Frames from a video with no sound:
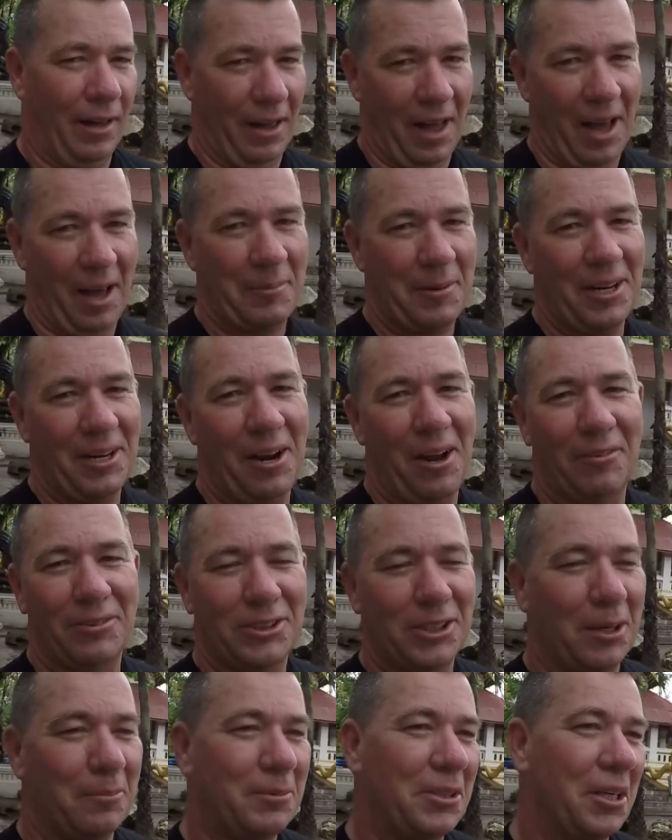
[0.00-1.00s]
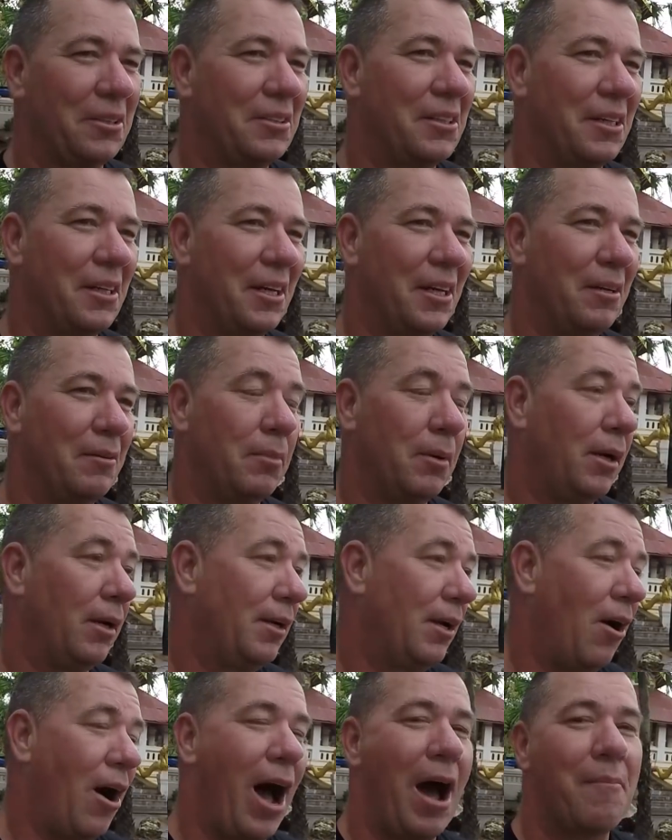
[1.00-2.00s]
I'm getting off subject again, but
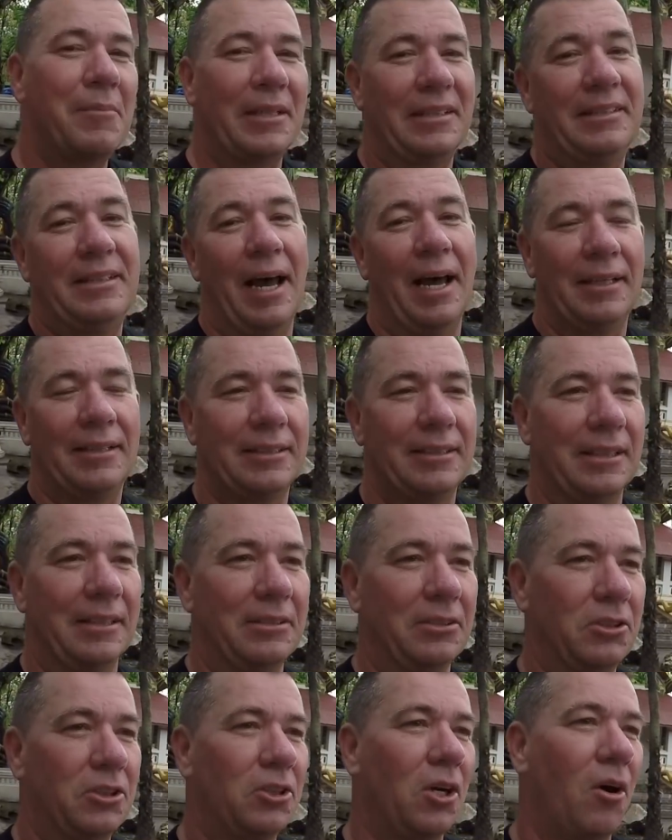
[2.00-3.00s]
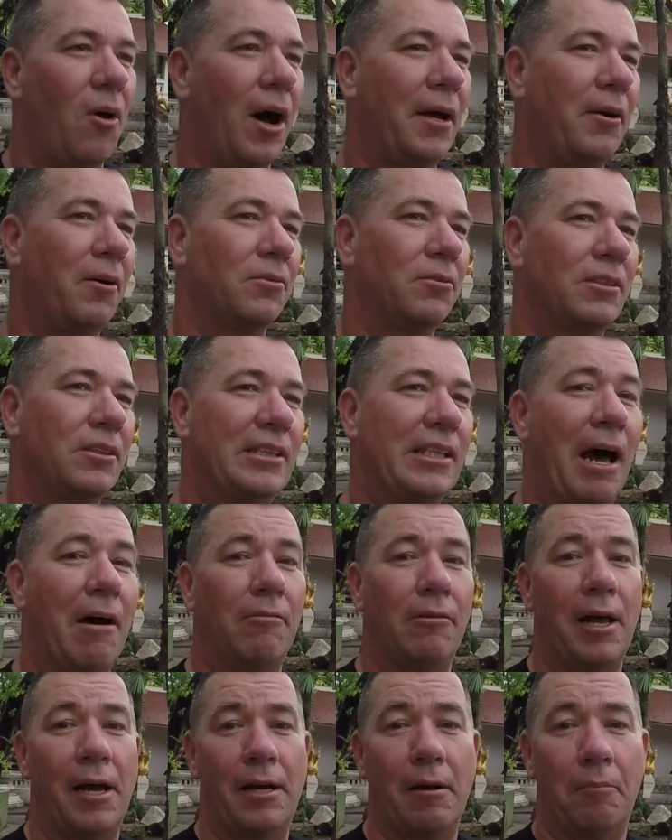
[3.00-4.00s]
you know, I'm a Texan, so I don't
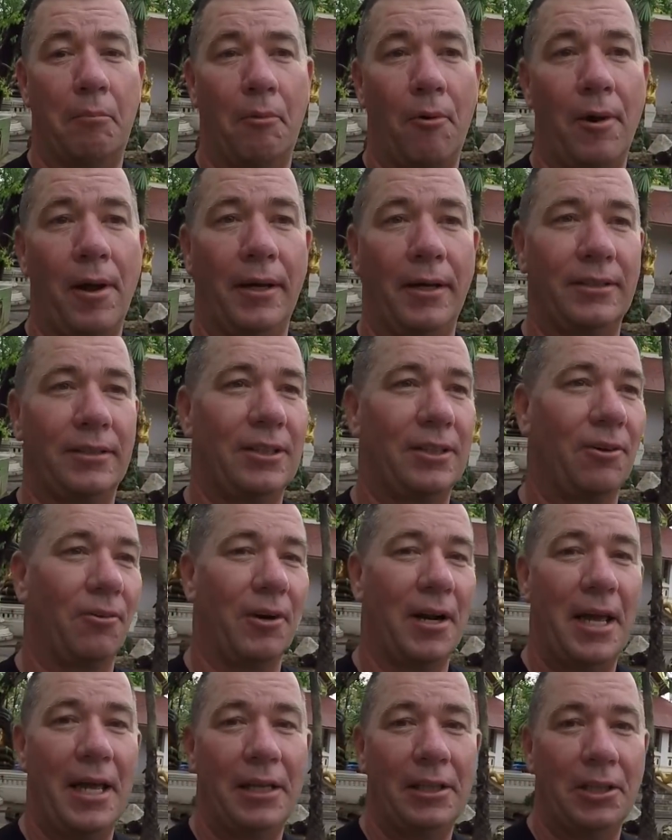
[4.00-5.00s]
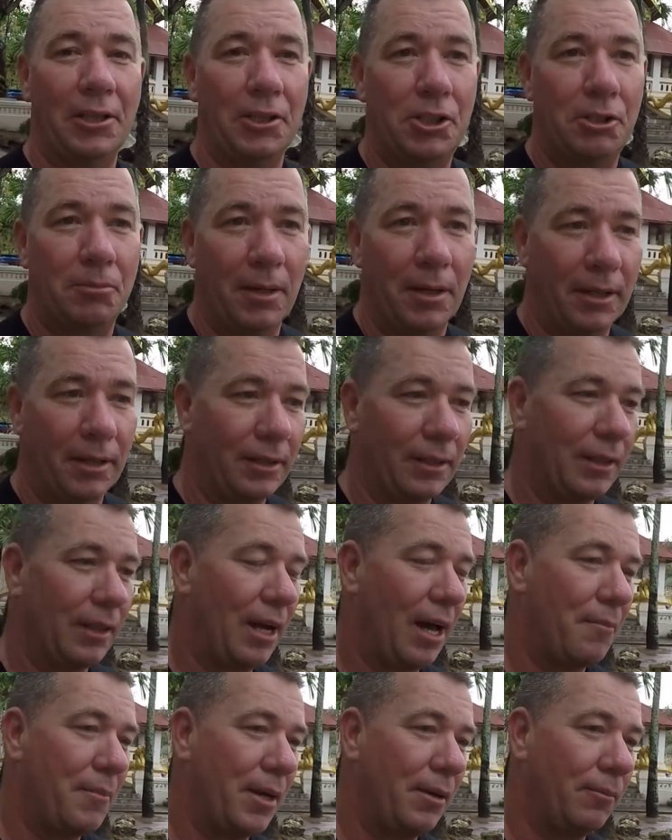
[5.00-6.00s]
sound like a Brit or an Englishman.
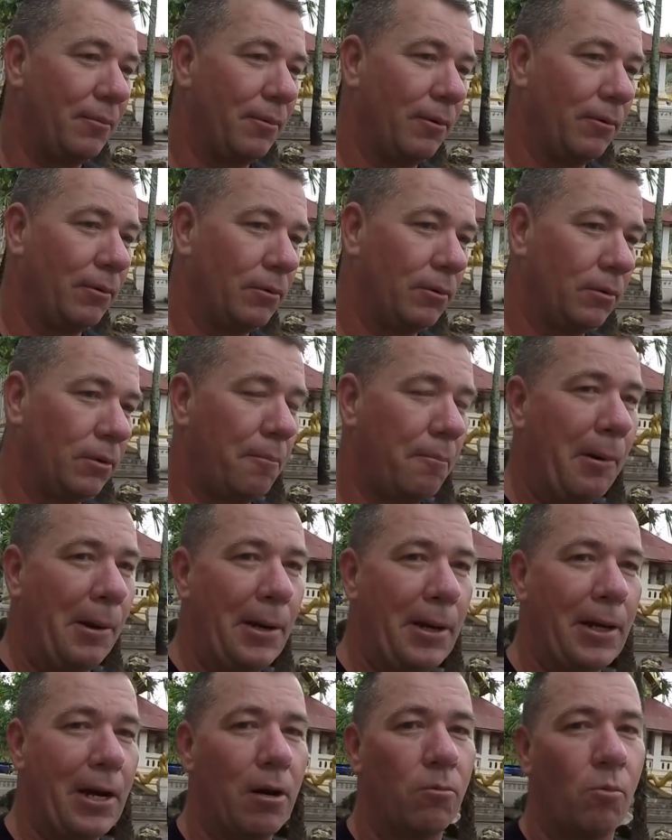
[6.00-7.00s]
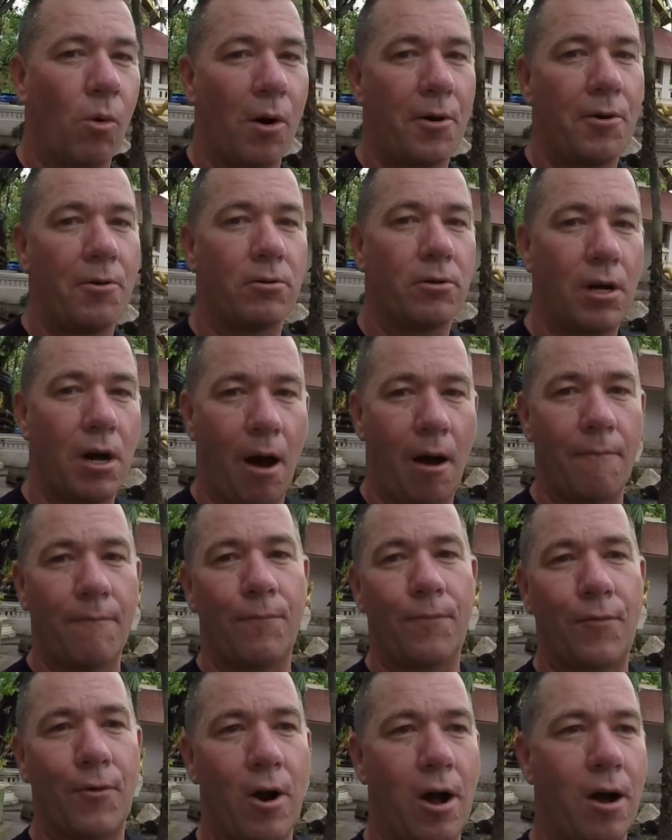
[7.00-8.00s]
I mean, depending on where you
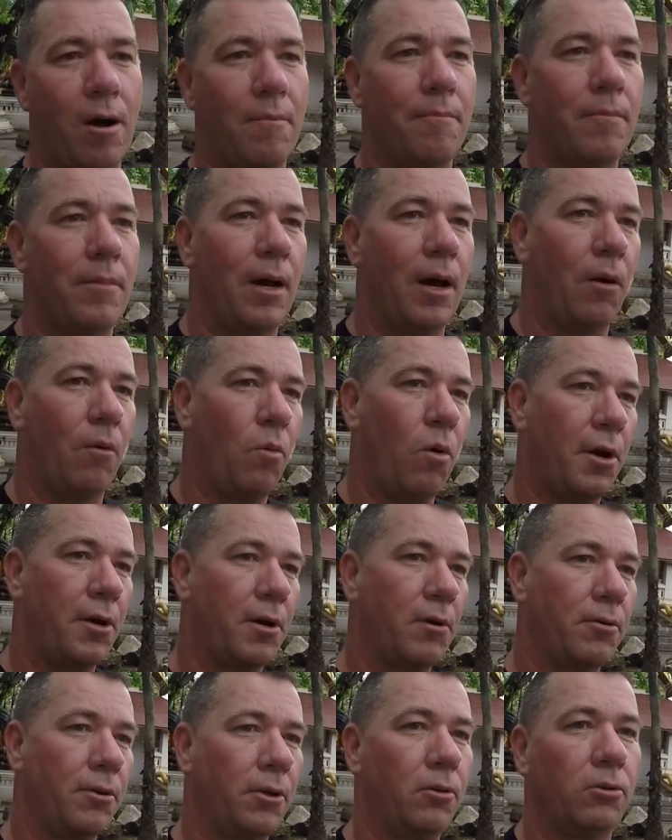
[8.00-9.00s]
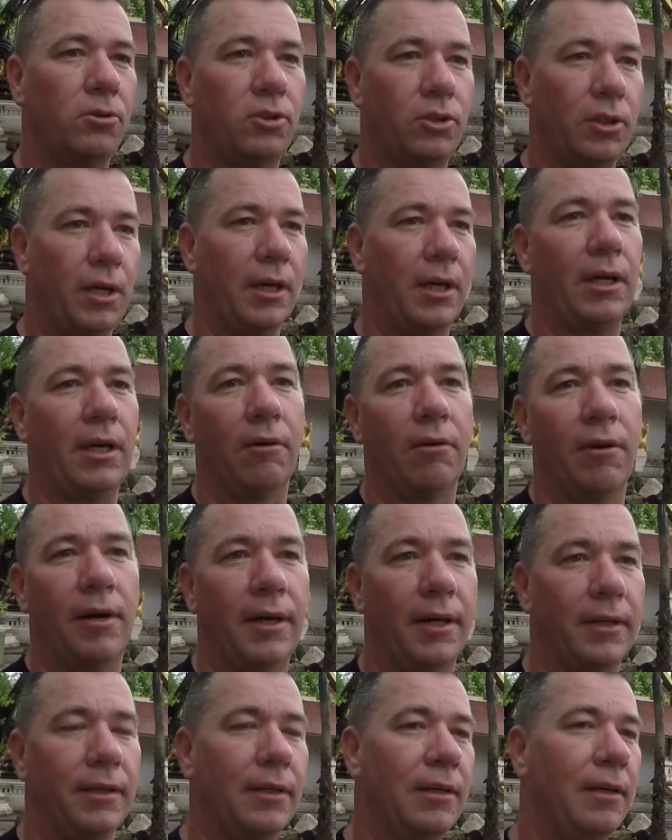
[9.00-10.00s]
come from, what you're used to
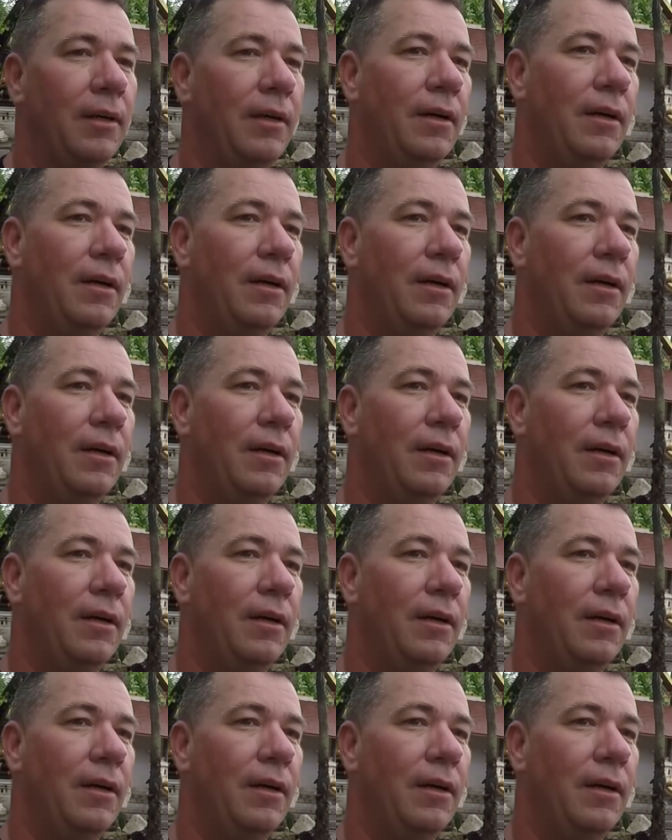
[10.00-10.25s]
hearing,